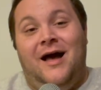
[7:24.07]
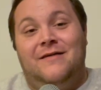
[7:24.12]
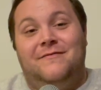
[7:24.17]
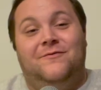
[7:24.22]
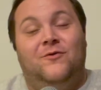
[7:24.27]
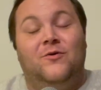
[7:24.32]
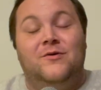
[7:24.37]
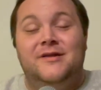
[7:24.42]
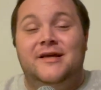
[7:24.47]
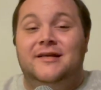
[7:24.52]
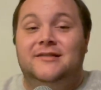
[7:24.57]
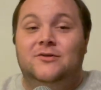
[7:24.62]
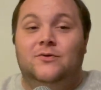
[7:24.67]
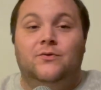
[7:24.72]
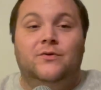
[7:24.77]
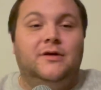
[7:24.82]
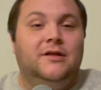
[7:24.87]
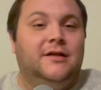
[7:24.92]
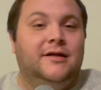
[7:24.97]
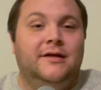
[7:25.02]
Fournier is a
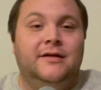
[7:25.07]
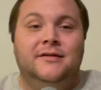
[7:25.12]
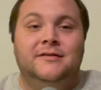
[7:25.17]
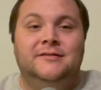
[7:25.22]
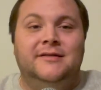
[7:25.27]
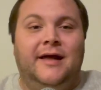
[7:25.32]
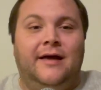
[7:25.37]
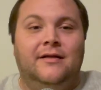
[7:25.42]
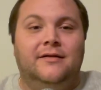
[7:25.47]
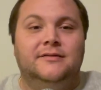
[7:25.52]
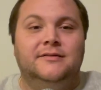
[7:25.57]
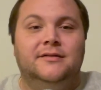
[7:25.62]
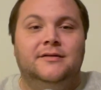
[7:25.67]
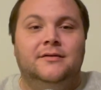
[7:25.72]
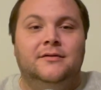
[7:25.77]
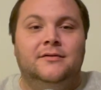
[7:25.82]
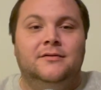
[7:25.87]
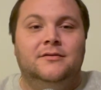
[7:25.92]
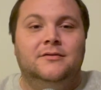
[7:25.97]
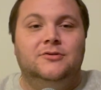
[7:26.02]
really
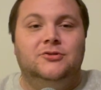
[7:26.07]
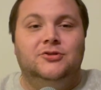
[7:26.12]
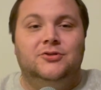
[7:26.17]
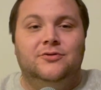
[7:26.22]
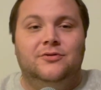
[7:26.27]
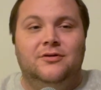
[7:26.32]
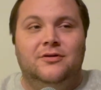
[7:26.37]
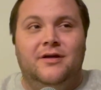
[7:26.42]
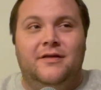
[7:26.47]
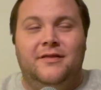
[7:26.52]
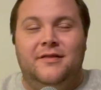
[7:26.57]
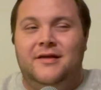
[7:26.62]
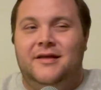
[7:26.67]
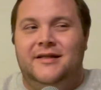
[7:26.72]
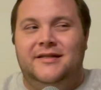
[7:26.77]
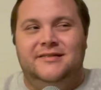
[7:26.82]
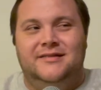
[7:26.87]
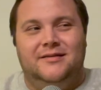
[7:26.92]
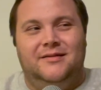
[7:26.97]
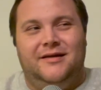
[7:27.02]
talented shooter. I think
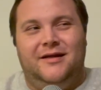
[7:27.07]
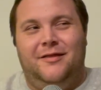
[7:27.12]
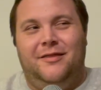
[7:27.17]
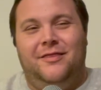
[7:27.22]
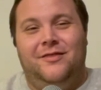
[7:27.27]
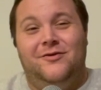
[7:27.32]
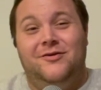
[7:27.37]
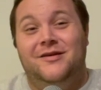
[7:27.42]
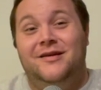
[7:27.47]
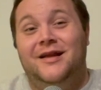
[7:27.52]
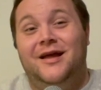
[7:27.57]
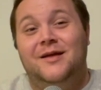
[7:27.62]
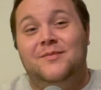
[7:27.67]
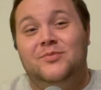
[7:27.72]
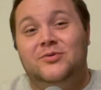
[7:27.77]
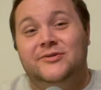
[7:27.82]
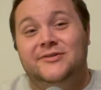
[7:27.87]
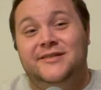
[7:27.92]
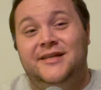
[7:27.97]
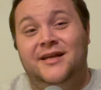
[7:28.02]
he's at like
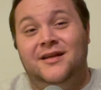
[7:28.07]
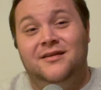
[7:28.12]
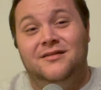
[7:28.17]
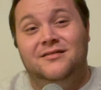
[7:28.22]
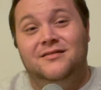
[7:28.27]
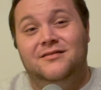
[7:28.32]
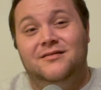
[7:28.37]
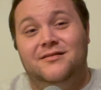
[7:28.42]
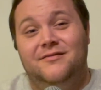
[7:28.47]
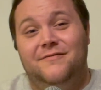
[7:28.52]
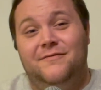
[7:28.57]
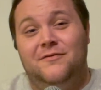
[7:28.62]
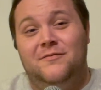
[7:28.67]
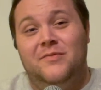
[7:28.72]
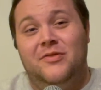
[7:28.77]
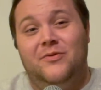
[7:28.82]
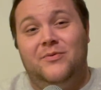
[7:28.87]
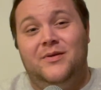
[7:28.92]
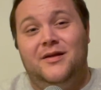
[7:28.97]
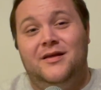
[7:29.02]
39% from
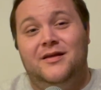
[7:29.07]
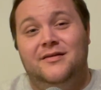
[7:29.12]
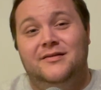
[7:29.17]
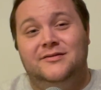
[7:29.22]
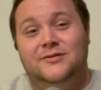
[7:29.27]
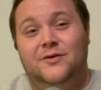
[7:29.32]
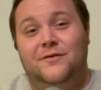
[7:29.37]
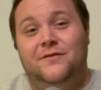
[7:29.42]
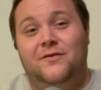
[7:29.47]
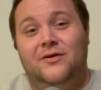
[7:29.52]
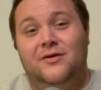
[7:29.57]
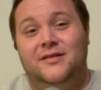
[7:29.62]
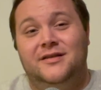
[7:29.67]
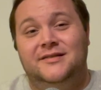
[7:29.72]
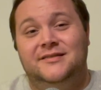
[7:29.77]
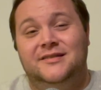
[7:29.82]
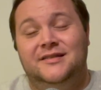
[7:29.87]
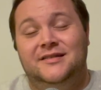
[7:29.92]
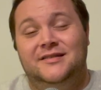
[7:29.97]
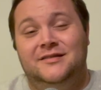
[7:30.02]
three so far
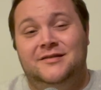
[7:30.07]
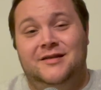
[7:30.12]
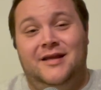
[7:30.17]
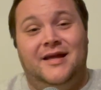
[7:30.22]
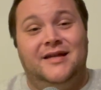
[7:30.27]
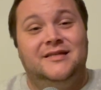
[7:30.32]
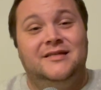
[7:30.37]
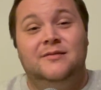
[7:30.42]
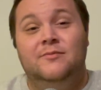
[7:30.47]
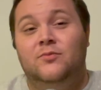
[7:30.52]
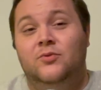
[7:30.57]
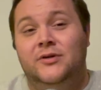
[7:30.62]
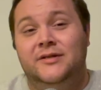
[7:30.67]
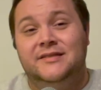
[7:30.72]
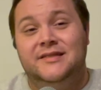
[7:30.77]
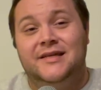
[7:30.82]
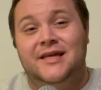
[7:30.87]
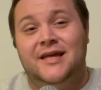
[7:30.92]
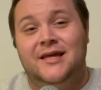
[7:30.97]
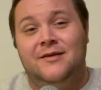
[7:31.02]
this season, 19
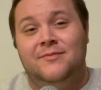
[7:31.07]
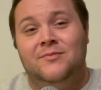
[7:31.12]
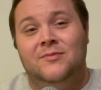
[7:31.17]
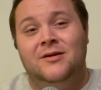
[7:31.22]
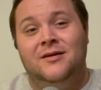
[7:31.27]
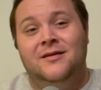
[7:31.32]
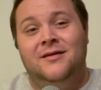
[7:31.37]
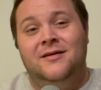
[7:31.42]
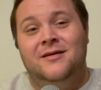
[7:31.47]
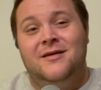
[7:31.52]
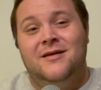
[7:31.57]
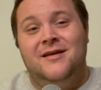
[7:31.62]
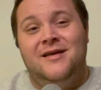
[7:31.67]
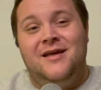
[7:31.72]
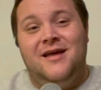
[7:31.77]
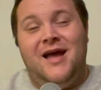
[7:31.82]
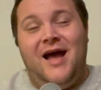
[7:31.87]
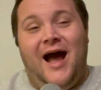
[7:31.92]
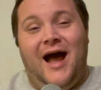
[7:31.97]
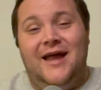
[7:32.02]
points a game.
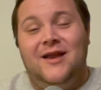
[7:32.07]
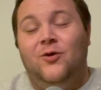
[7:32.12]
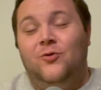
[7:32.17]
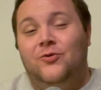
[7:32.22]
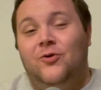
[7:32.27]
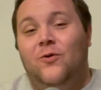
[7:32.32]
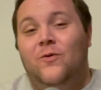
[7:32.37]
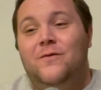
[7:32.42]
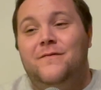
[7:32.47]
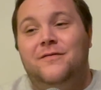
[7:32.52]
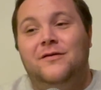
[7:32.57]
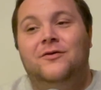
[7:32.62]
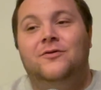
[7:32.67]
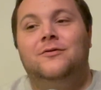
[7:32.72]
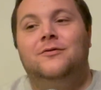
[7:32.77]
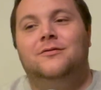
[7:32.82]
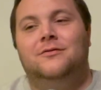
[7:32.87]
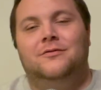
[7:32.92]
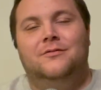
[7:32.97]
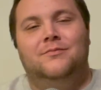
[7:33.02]
I don't know if
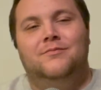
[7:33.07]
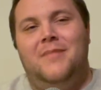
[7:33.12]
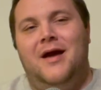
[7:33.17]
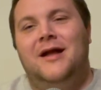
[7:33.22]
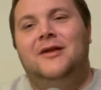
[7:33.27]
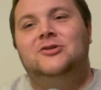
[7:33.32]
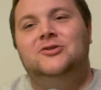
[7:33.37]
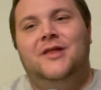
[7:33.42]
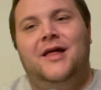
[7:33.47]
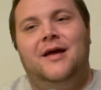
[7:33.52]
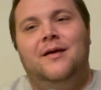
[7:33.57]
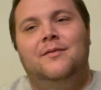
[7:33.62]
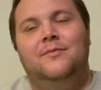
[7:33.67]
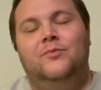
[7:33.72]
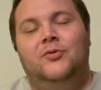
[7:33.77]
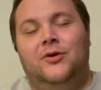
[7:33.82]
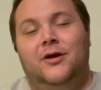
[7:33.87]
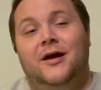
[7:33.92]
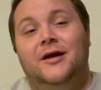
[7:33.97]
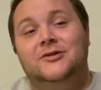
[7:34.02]
he'll match that
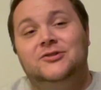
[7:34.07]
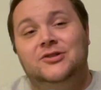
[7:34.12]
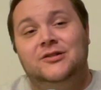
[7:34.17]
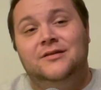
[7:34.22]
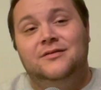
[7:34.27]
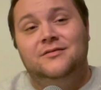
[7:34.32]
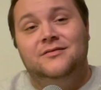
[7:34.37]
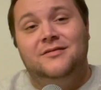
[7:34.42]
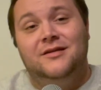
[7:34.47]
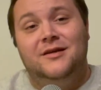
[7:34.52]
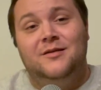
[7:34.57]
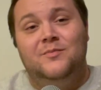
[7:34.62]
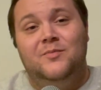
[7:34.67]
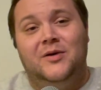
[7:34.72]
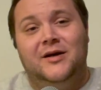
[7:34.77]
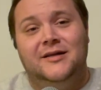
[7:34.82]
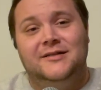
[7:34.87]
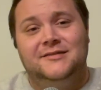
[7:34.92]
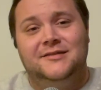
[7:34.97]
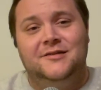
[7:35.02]
production in
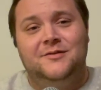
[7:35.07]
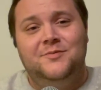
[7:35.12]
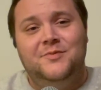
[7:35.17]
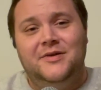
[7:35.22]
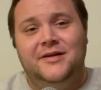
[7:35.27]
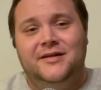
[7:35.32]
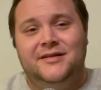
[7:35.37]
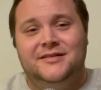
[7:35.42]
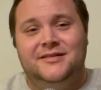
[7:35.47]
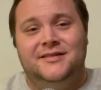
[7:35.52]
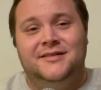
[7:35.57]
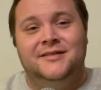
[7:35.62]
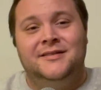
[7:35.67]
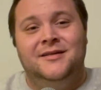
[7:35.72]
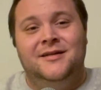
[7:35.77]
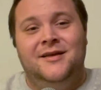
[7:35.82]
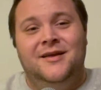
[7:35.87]
Boston because,